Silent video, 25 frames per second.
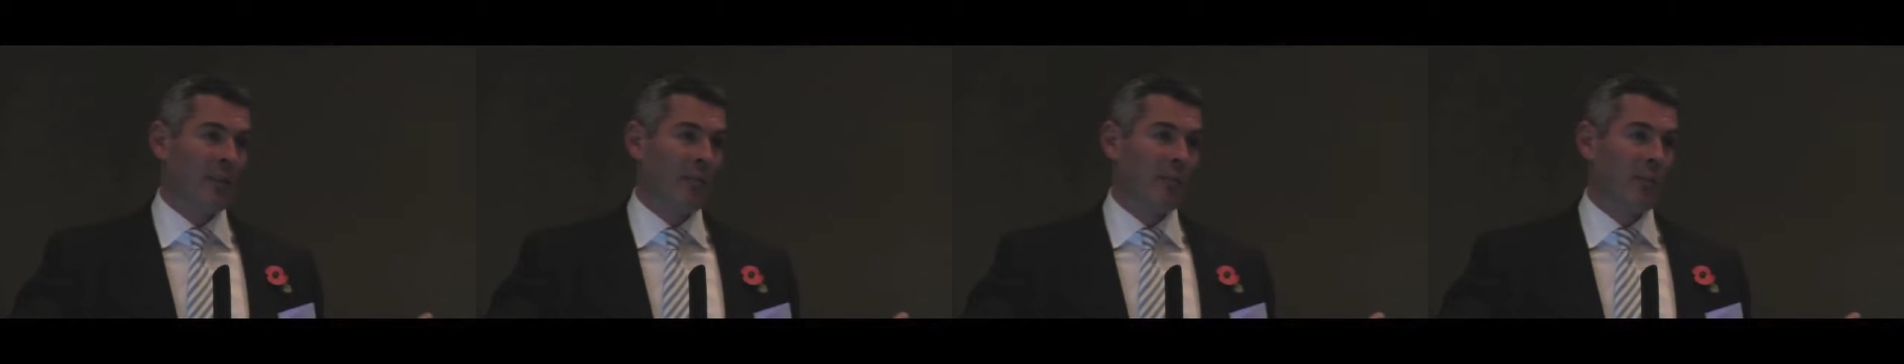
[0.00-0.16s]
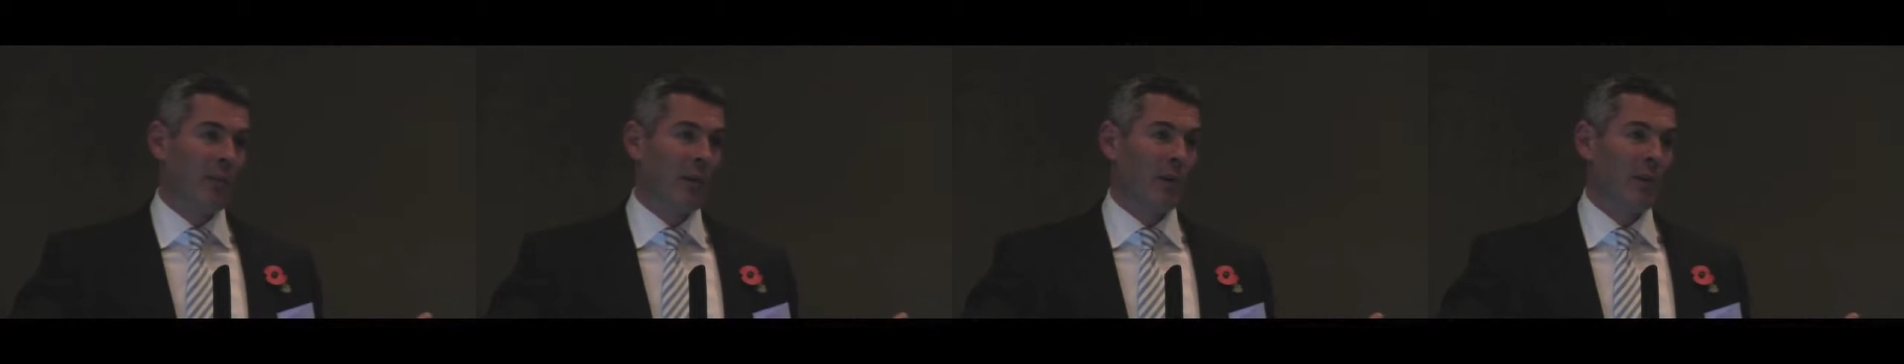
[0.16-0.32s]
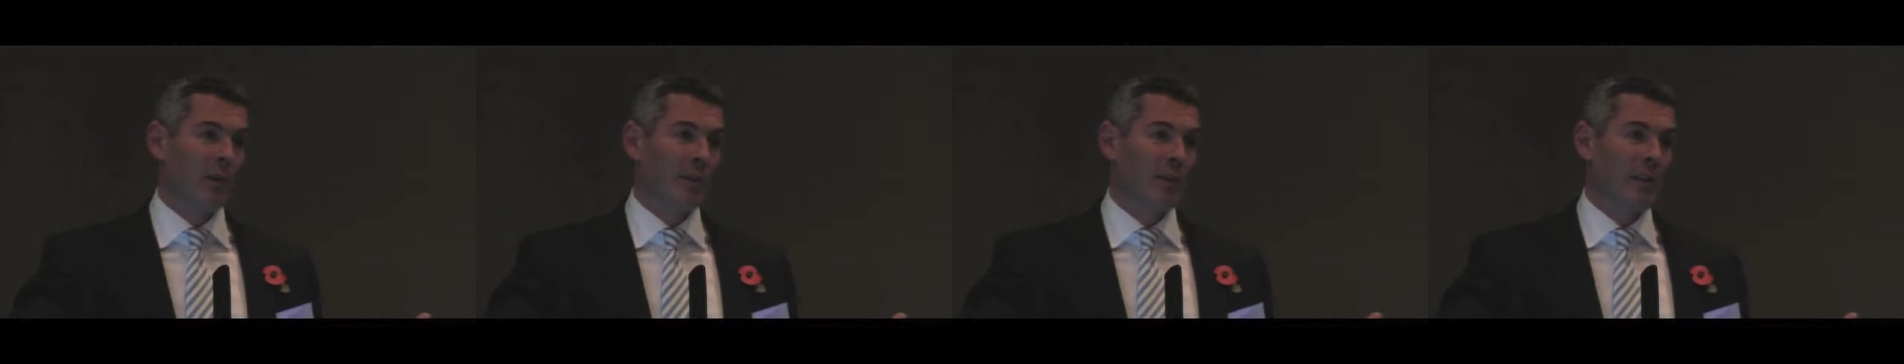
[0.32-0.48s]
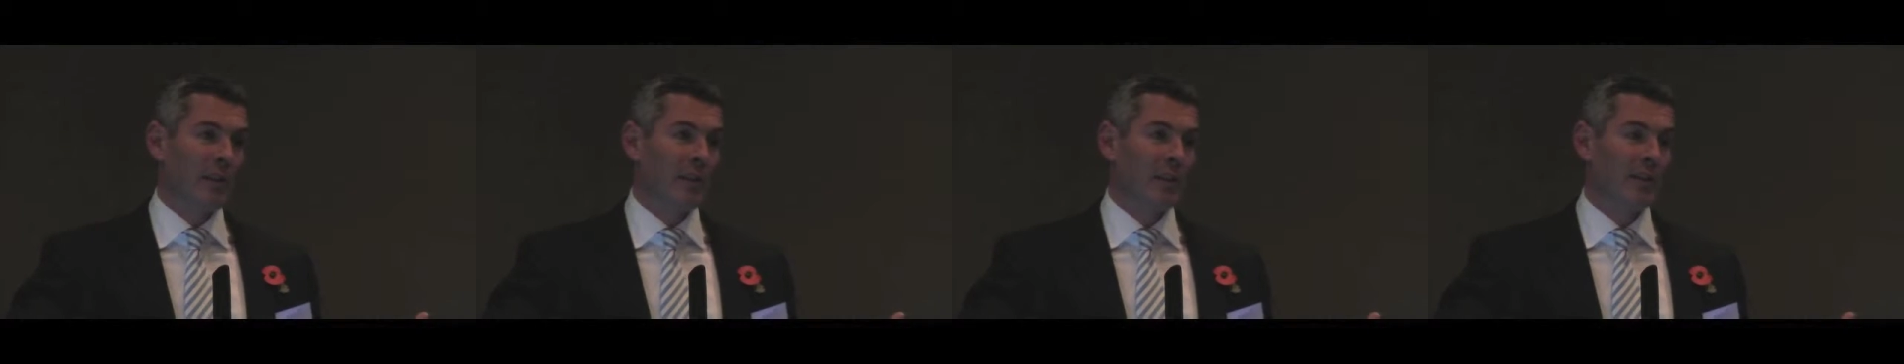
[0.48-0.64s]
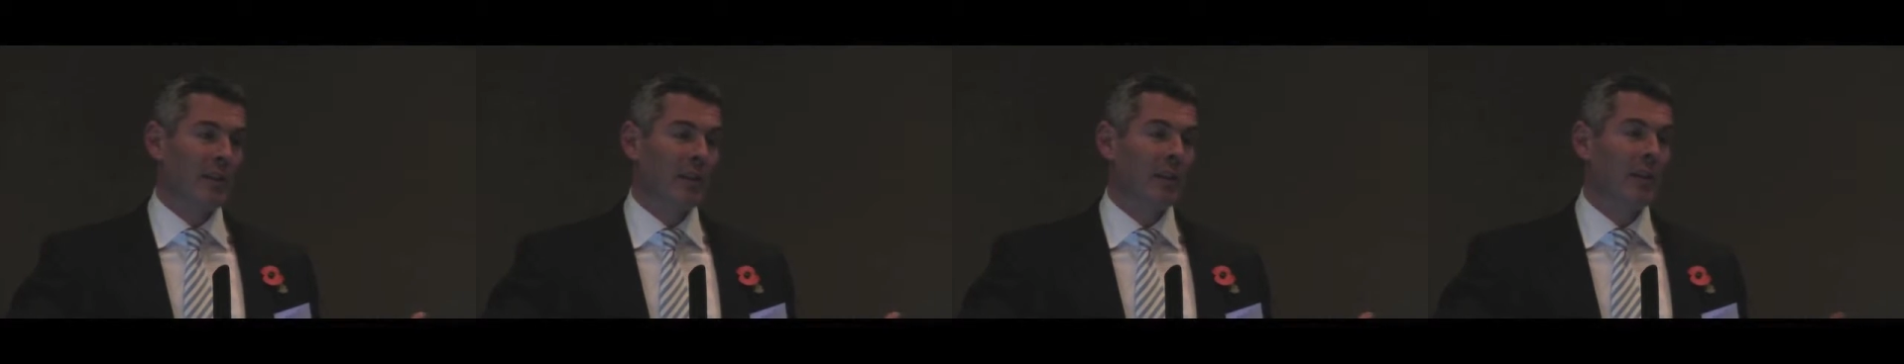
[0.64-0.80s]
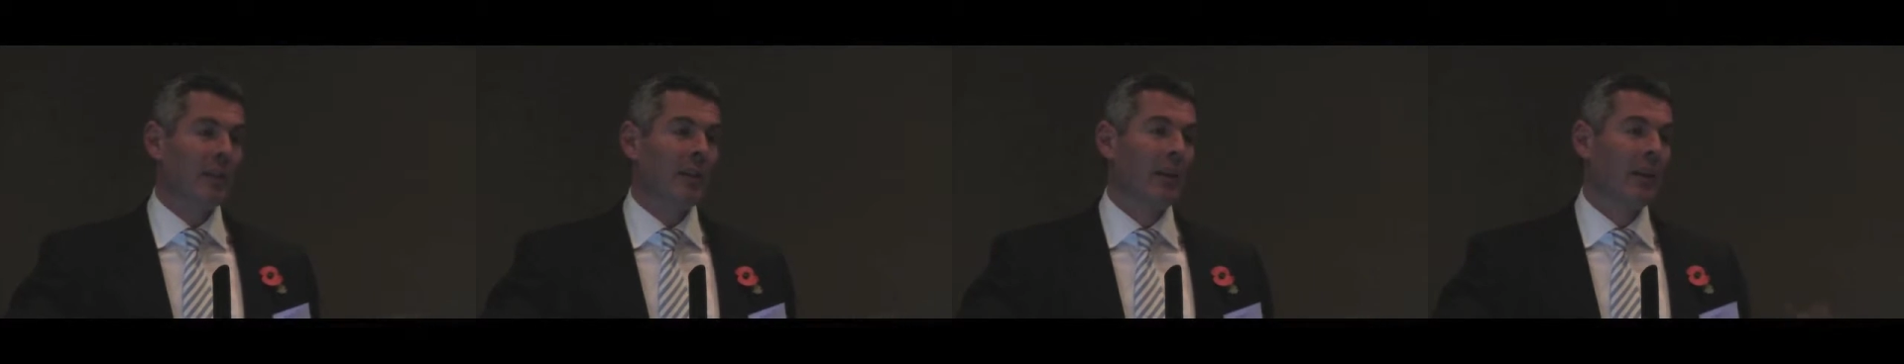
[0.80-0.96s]
of
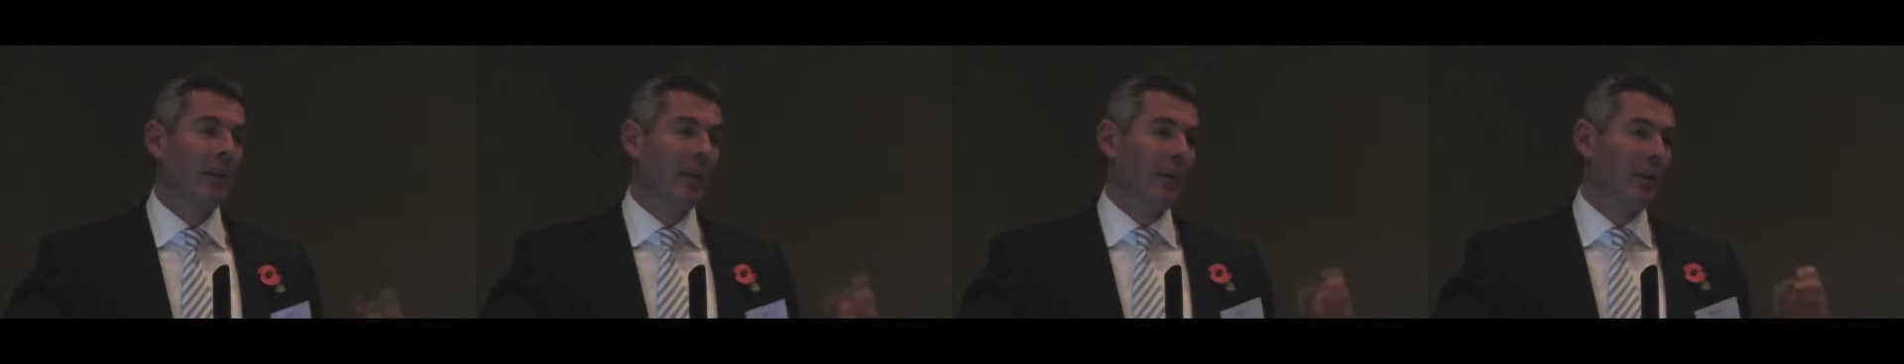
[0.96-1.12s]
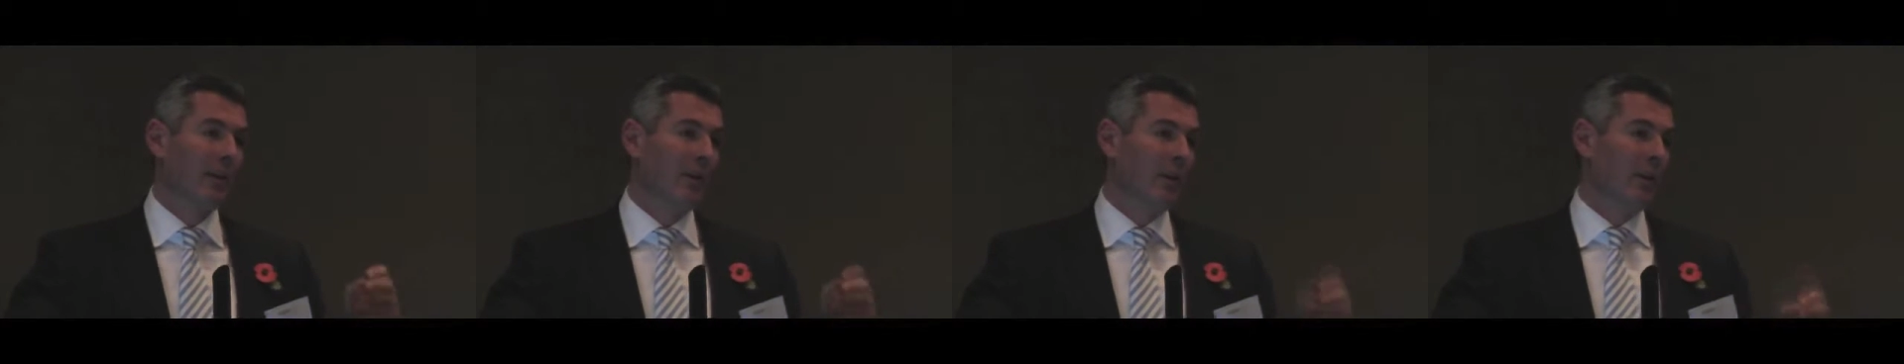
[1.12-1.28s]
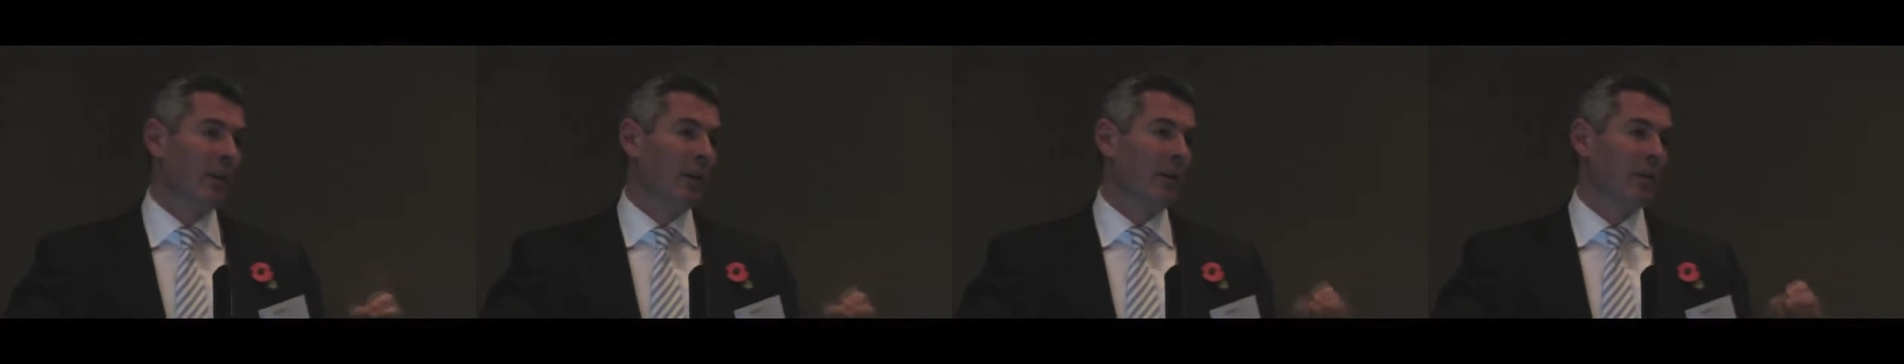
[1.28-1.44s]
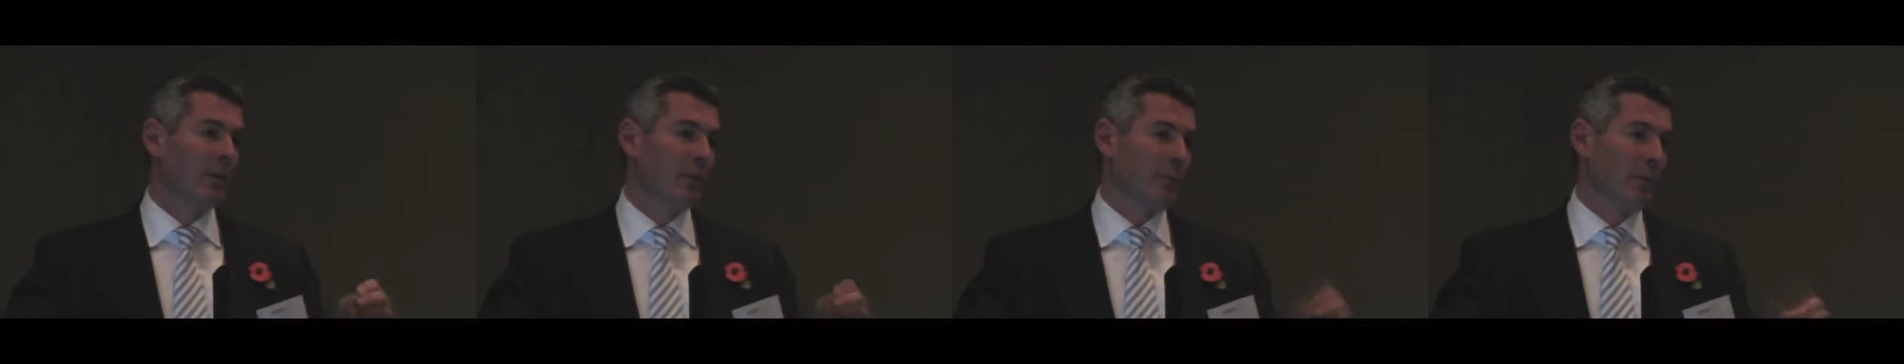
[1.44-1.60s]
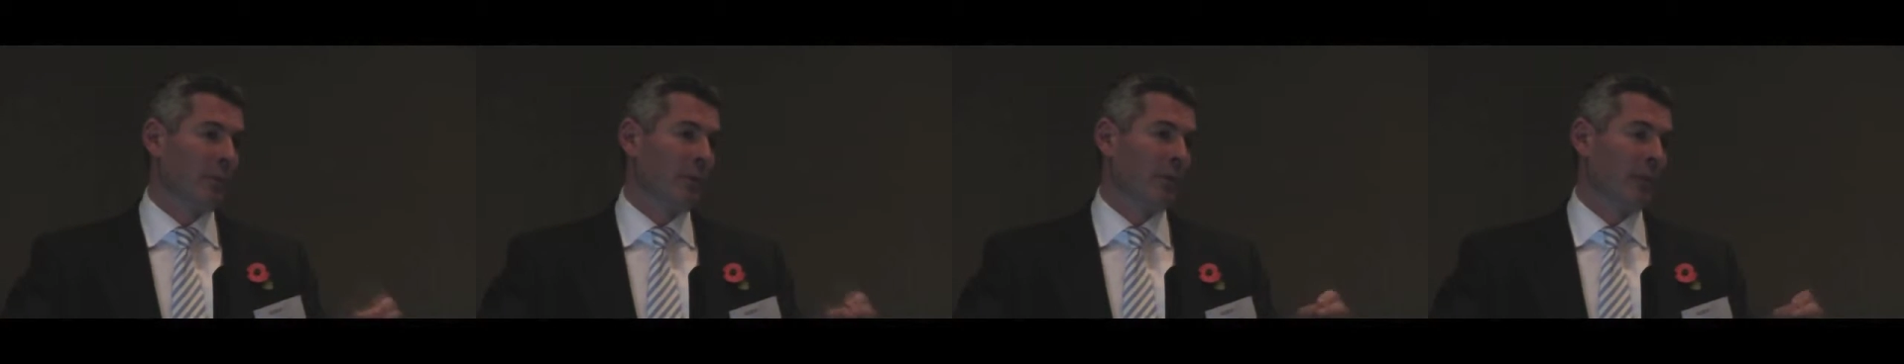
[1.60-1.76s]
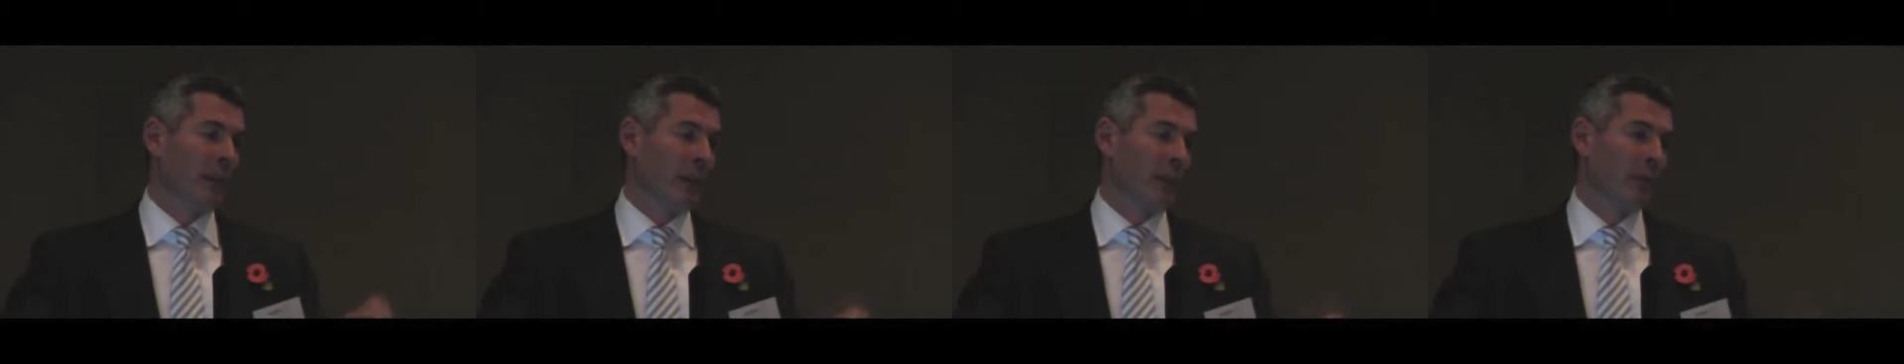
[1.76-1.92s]
processing,
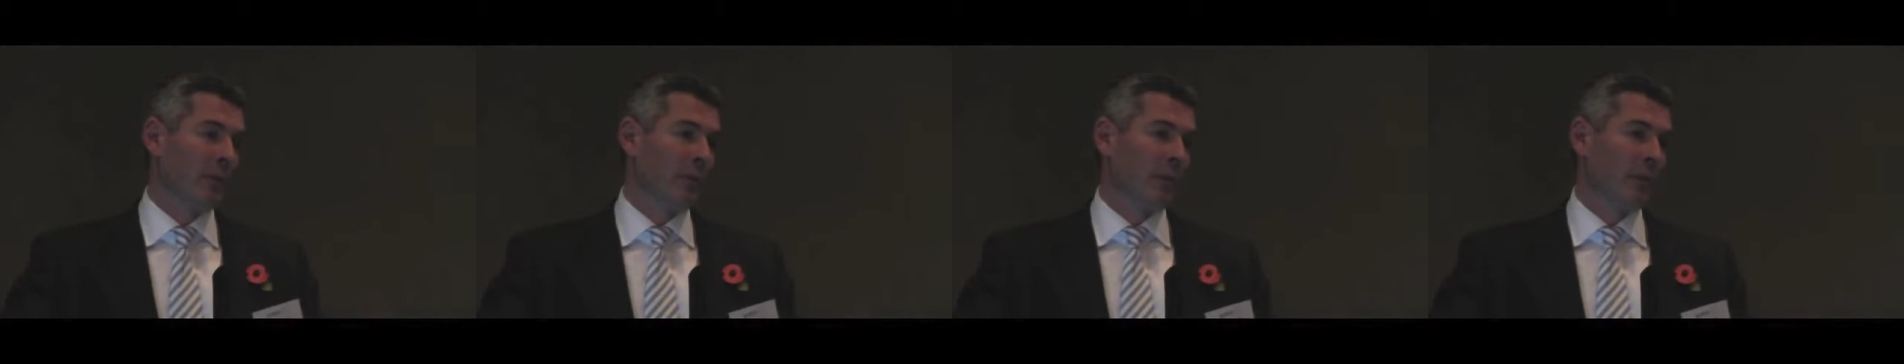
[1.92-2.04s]
what that